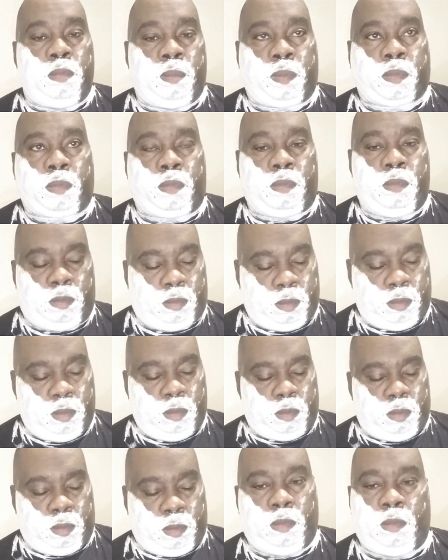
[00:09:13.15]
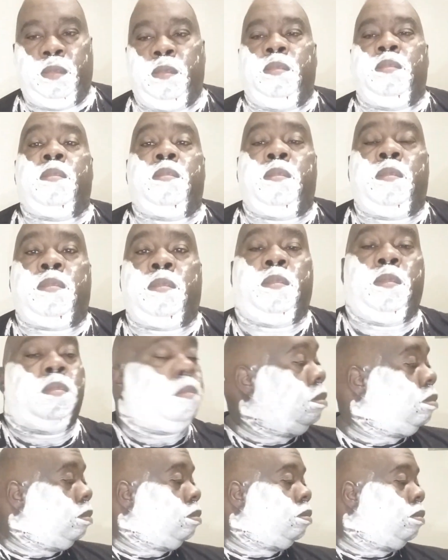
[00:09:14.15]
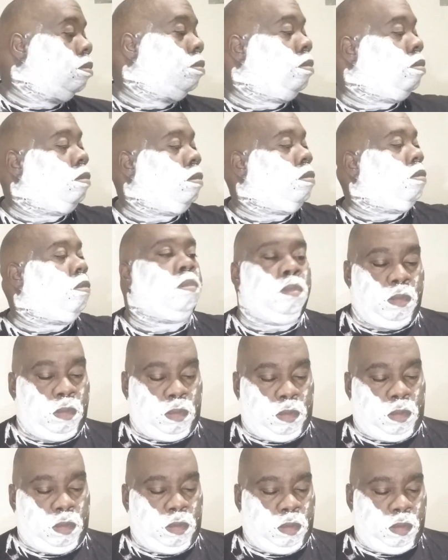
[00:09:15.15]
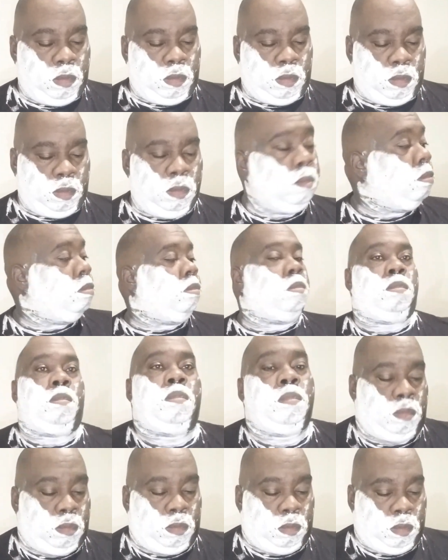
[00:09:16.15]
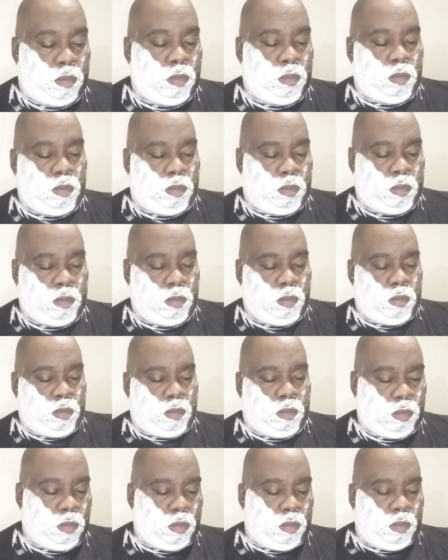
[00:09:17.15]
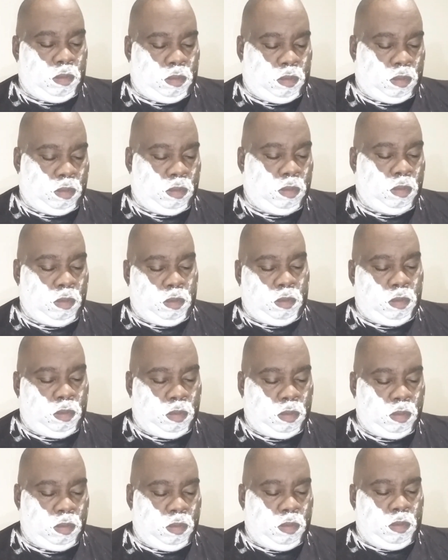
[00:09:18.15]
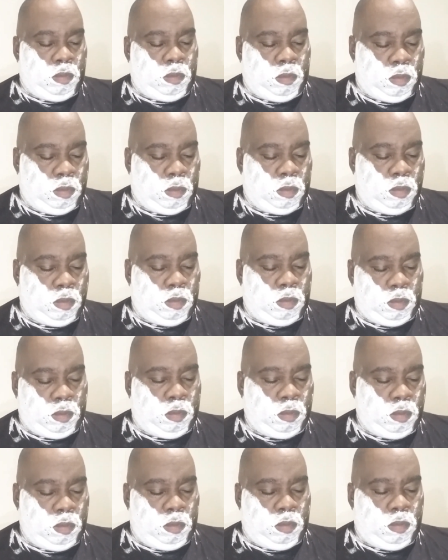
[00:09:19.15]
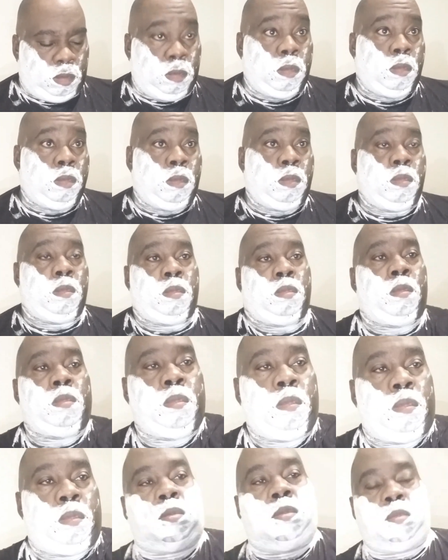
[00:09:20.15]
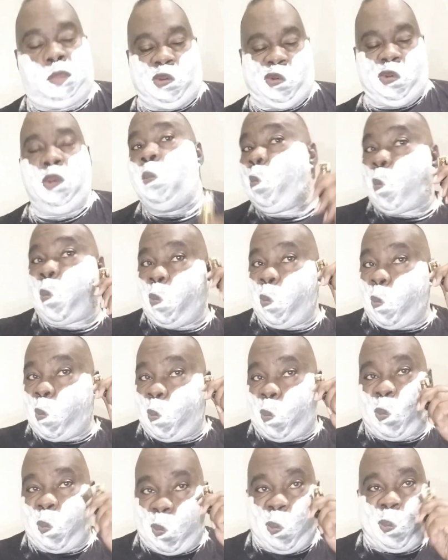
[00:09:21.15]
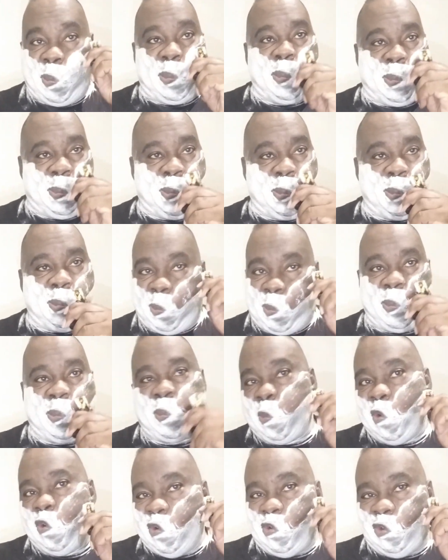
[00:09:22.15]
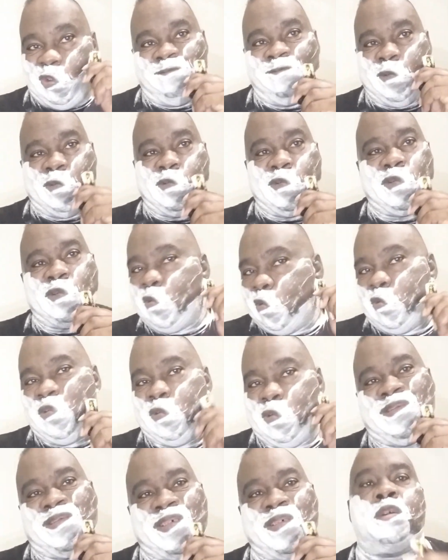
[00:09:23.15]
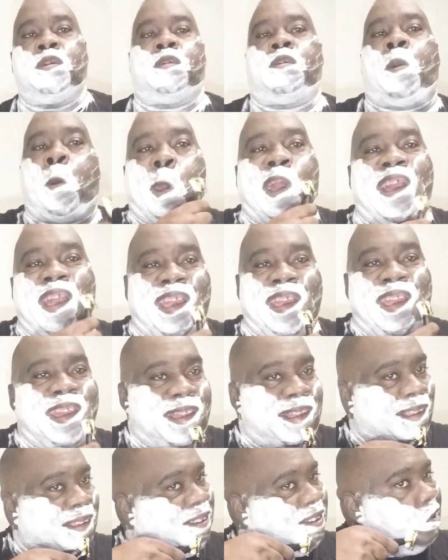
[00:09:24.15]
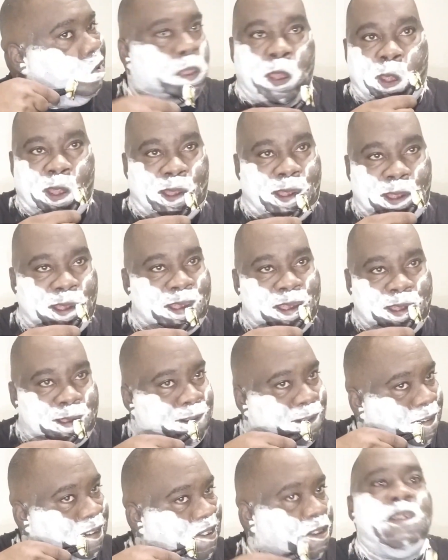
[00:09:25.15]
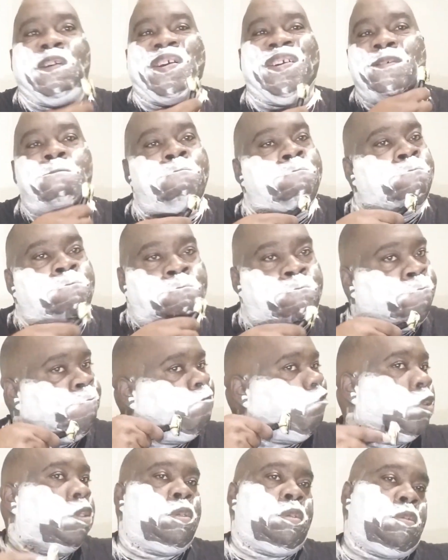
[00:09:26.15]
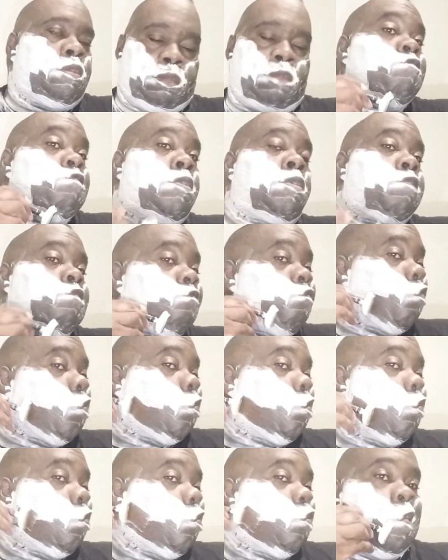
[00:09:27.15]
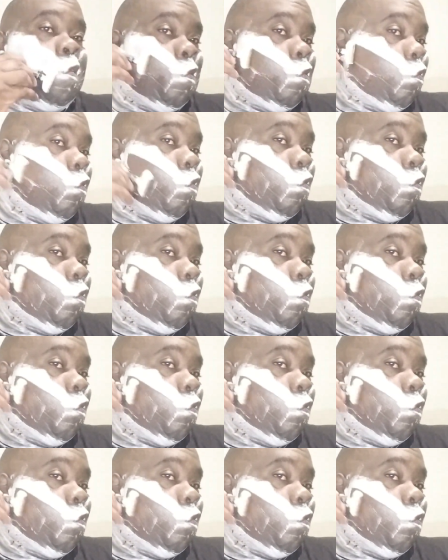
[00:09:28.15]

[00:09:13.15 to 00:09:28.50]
shaving soap and the wonderful lather, but the shaving brush as well just really makes it wonderful of a glide, and again, making the lather dense and packing that onto my face. As you can see here, you can see the glow.